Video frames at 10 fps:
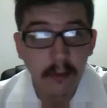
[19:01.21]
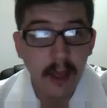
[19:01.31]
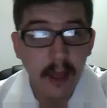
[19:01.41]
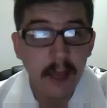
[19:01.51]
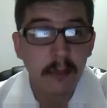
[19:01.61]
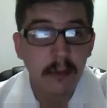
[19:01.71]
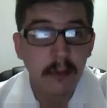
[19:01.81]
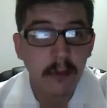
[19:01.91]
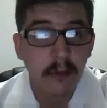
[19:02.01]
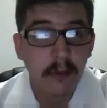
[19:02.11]
game
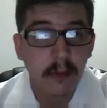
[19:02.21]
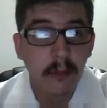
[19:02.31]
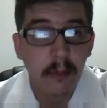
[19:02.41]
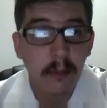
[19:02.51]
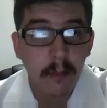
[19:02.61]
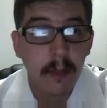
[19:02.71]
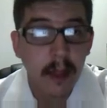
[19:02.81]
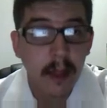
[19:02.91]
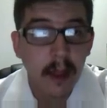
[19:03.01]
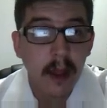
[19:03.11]
system.
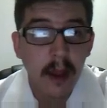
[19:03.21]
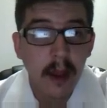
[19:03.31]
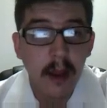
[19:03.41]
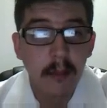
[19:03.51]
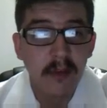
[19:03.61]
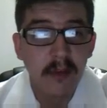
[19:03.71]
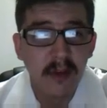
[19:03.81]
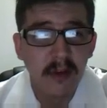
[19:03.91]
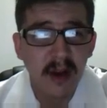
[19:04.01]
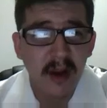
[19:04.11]
I'm
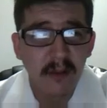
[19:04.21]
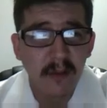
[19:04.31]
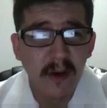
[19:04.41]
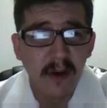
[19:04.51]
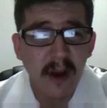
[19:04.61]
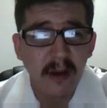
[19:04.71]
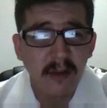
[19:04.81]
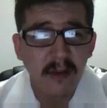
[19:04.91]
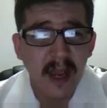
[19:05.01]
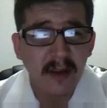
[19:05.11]
still trying to figure out
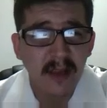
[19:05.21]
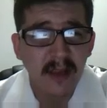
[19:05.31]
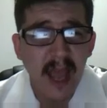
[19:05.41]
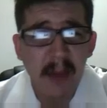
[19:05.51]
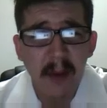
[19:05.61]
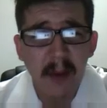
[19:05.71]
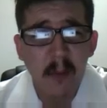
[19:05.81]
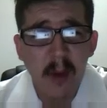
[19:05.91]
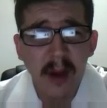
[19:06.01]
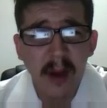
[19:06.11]
exactly how I
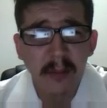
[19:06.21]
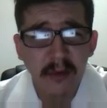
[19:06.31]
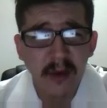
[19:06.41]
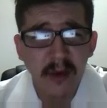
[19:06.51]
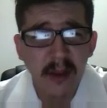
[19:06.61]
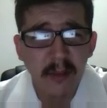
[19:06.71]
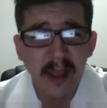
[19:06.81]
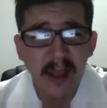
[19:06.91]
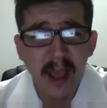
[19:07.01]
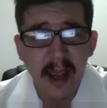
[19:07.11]
want to portray the
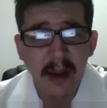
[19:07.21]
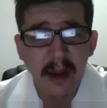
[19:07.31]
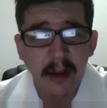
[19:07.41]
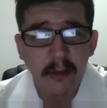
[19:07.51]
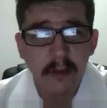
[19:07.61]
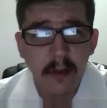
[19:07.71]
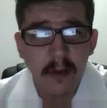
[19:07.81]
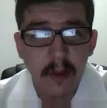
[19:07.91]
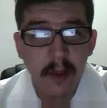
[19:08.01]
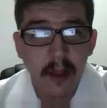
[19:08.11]
mechanics.
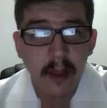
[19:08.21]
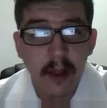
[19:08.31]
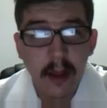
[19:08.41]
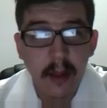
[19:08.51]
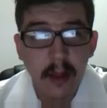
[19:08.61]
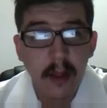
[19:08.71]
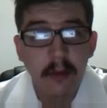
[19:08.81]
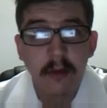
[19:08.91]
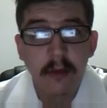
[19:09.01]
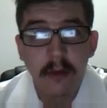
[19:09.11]
And then
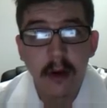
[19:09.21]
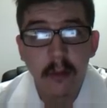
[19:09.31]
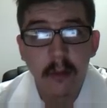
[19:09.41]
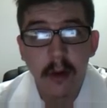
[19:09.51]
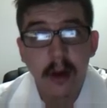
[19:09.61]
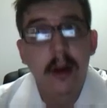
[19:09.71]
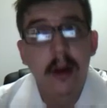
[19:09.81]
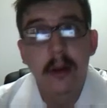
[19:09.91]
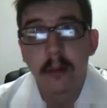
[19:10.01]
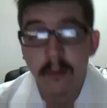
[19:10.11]
she started working
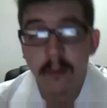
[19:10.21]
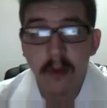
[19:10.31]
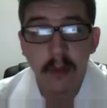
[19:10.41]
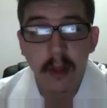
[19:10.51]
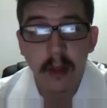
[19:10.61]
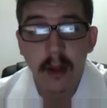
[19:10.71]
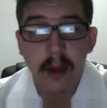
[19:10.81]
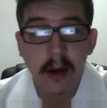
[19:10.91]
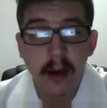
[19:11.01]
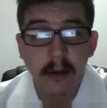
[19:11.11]
on some of the
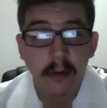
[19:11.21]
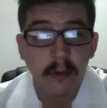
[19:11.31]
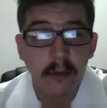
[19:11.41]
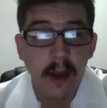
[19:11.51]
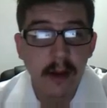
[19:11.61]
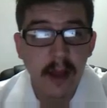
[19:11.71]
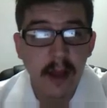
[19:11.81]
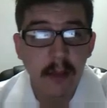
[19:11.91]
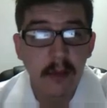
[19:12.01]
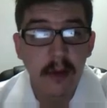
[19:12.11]
characters that
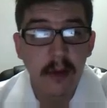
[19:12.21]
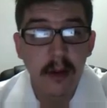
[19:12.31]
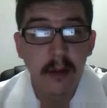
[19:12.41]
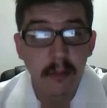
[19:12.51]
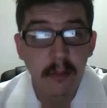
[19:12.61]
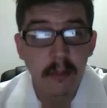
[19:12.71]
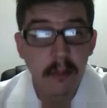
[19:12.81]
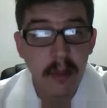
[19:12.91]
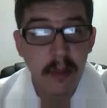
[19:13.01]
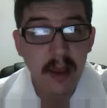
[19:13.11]
came to
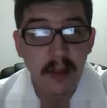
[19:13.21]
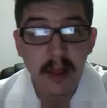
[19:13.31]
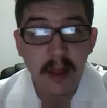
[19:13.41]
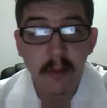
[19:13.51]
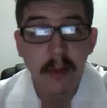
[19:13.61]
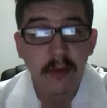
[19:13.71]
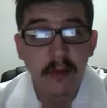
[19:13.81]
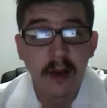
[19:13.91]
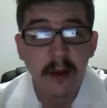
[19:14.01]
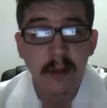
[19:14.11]
be the
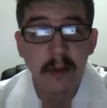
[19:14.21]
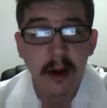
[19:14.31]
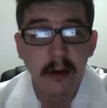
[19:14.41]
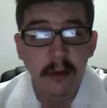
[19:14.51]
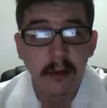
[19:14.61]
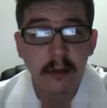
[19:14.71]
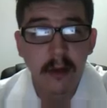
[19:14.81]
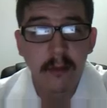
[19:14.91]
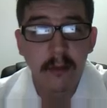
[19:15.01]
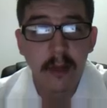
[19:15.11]
representative characters
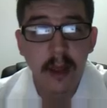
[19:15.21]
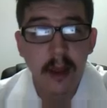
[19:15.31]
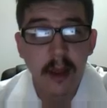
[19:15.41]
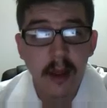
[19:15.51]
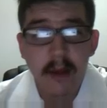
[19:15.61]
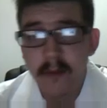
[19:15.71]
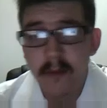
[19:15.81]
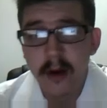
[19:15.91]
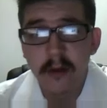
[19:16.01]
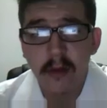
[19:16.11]
of the
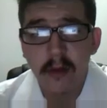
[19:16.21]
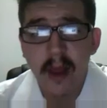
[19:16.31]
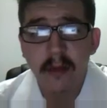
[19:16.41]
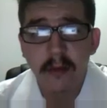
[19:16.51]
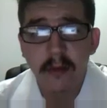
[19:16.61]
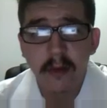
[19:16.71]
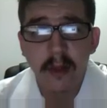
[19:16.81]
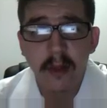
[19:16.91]
various classes